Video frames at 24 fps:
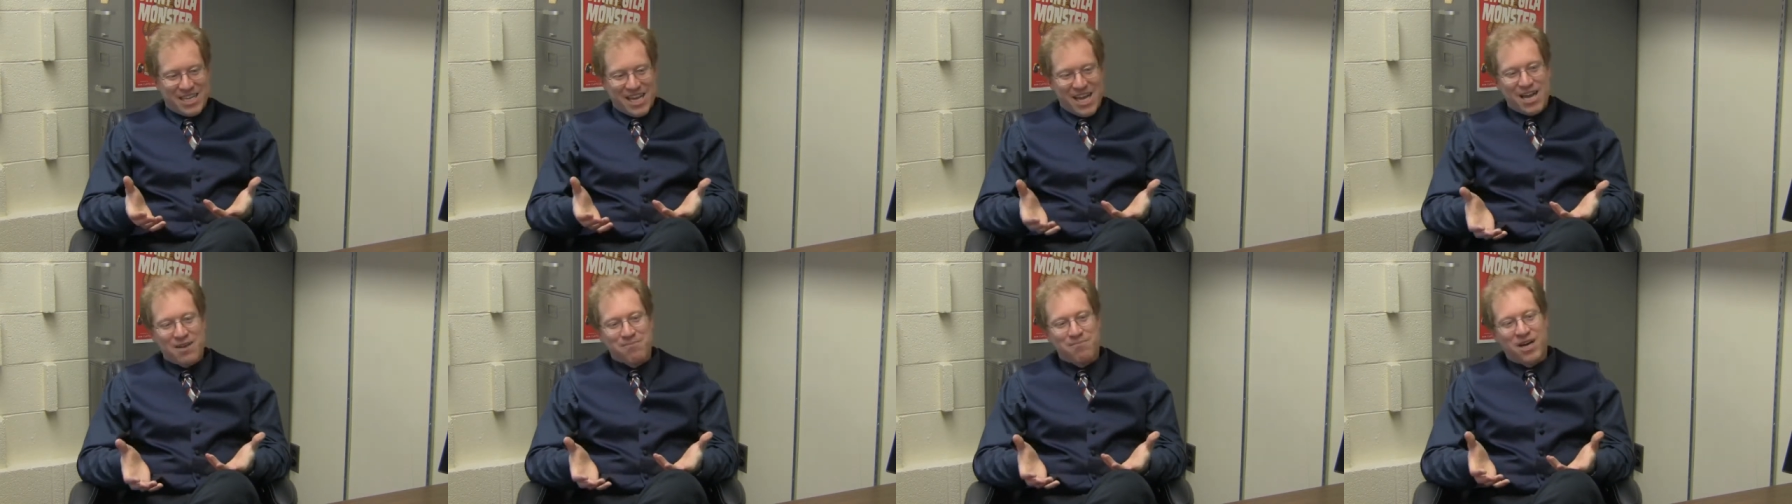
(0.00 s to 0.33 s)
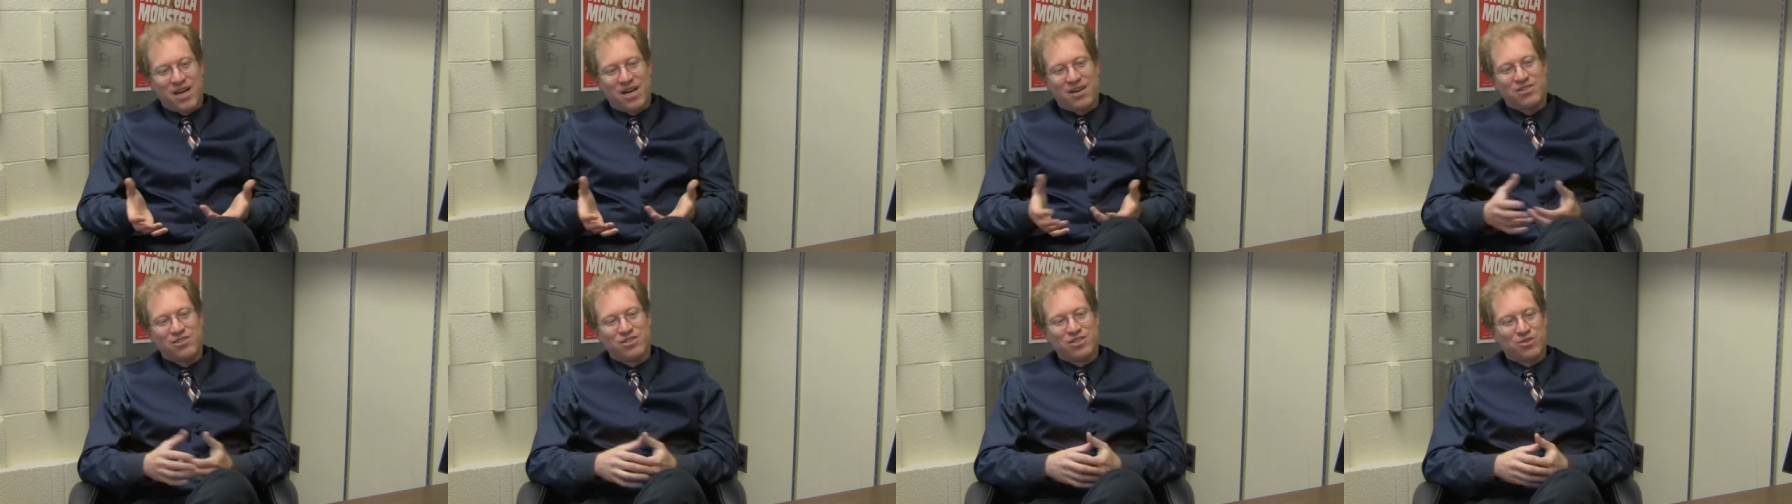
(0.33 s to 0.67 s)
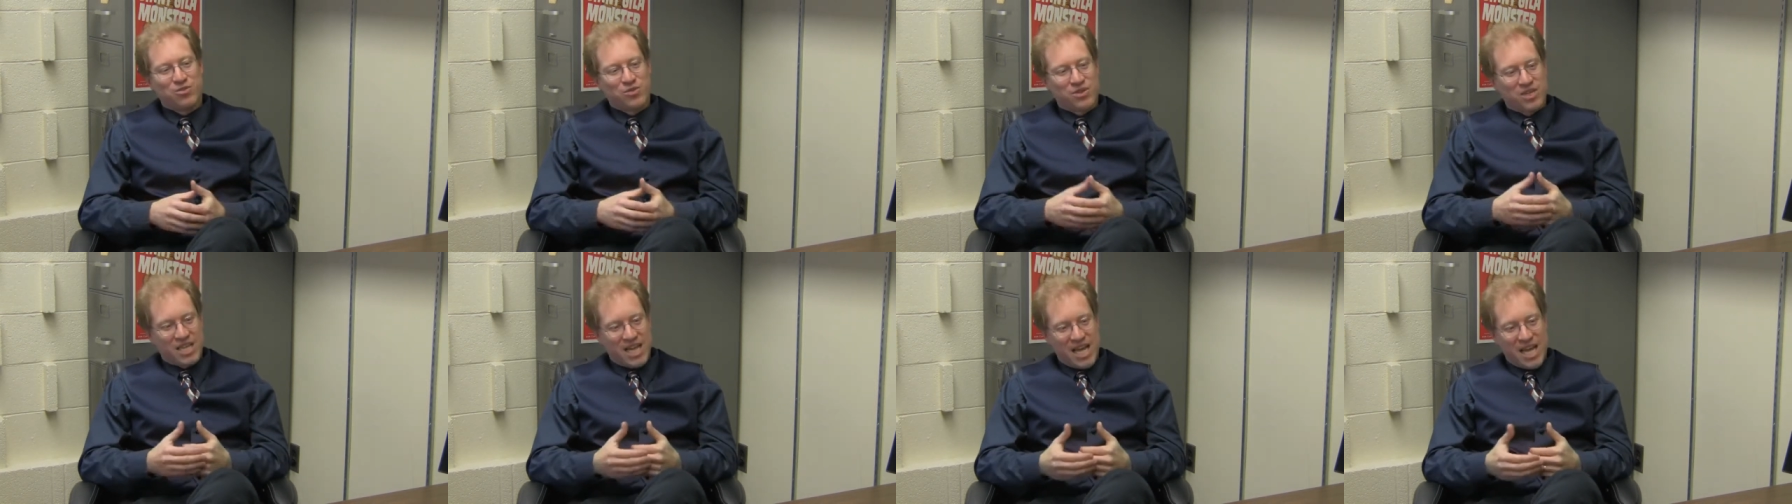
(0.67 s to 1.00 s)
compounds
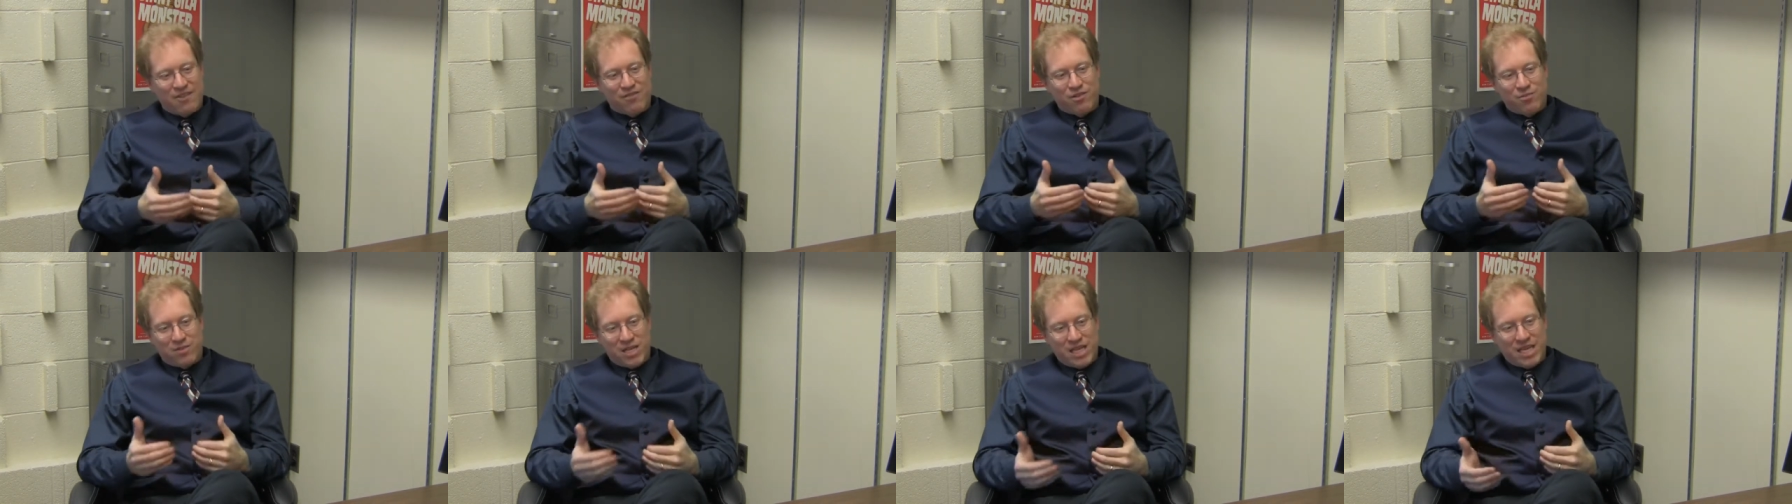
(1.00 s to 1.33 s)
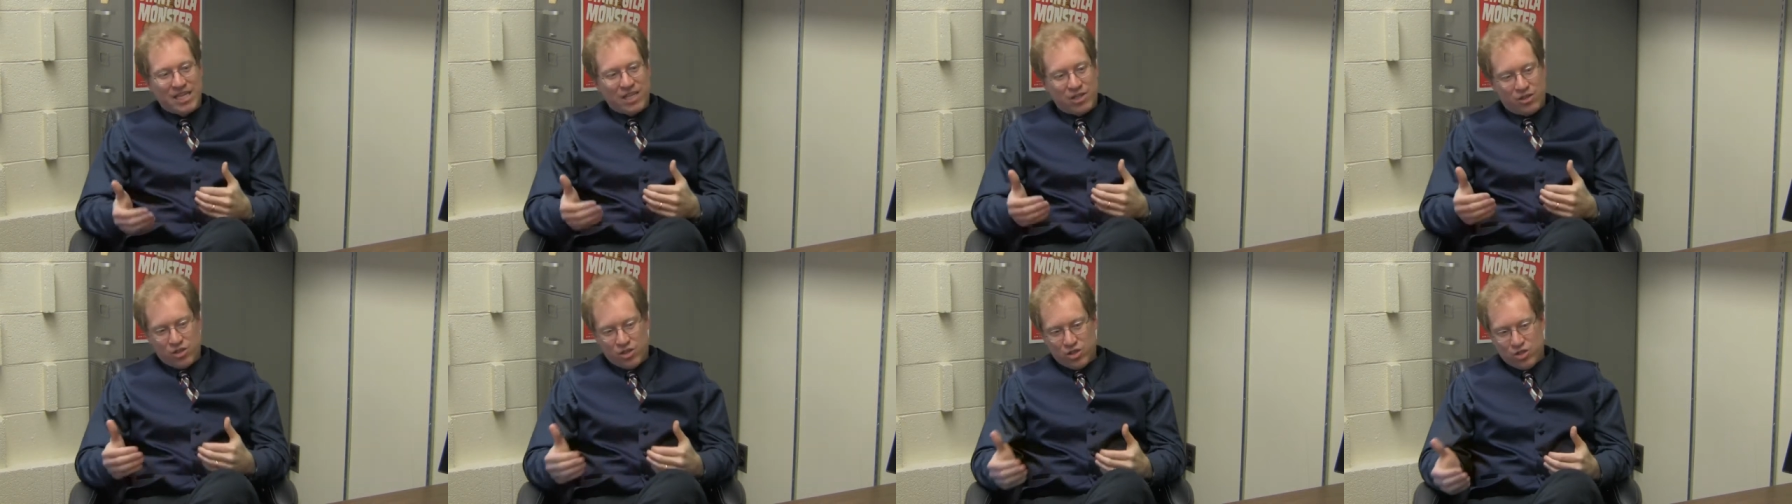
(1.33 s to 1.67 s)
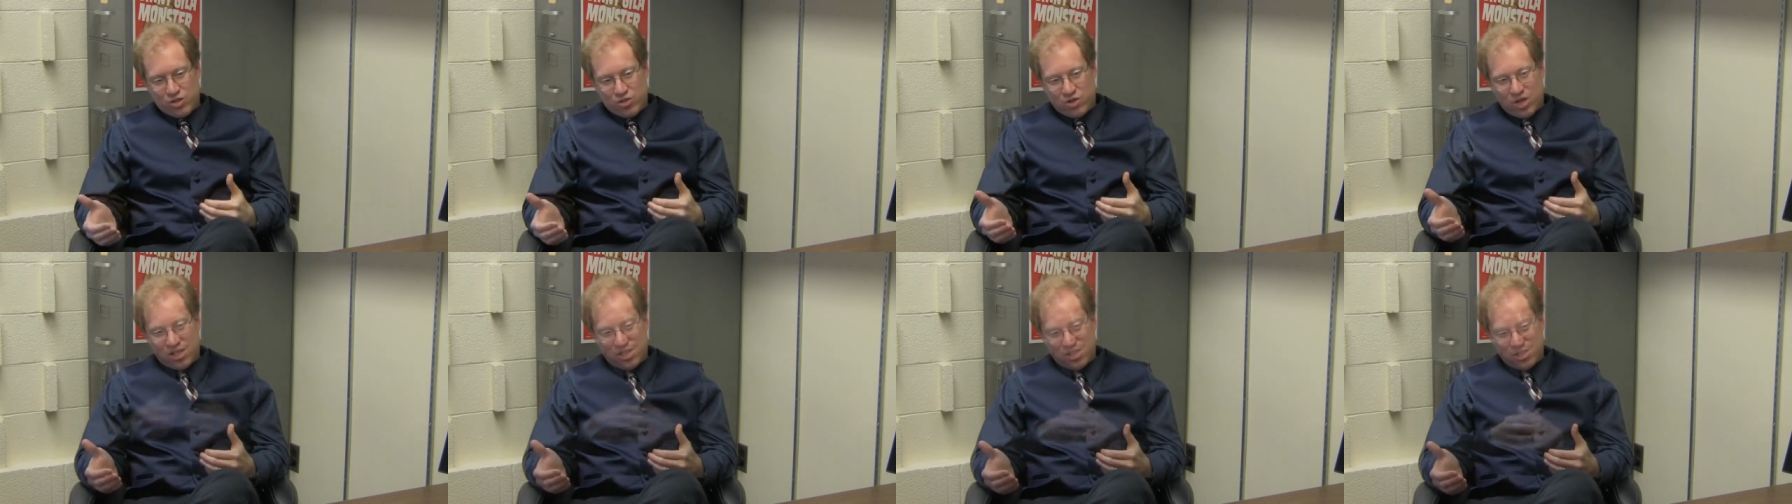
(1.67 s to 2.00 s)
don't really have a molecular
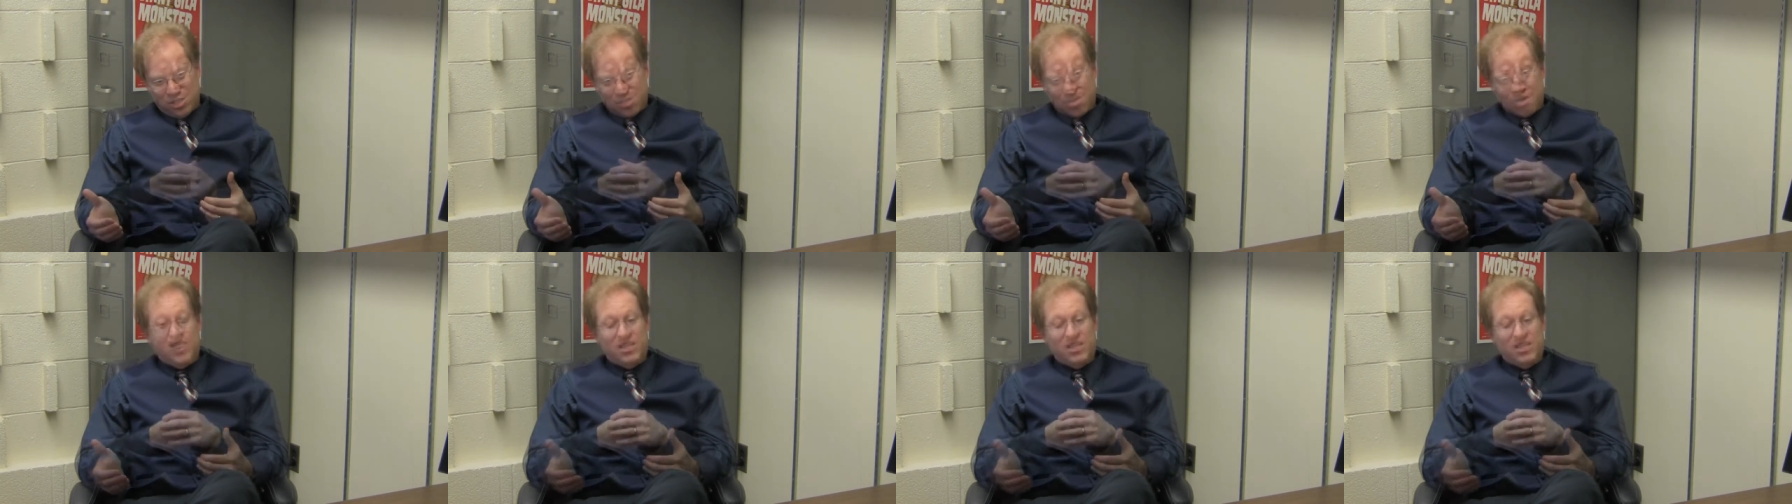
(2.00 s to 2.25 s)
structure.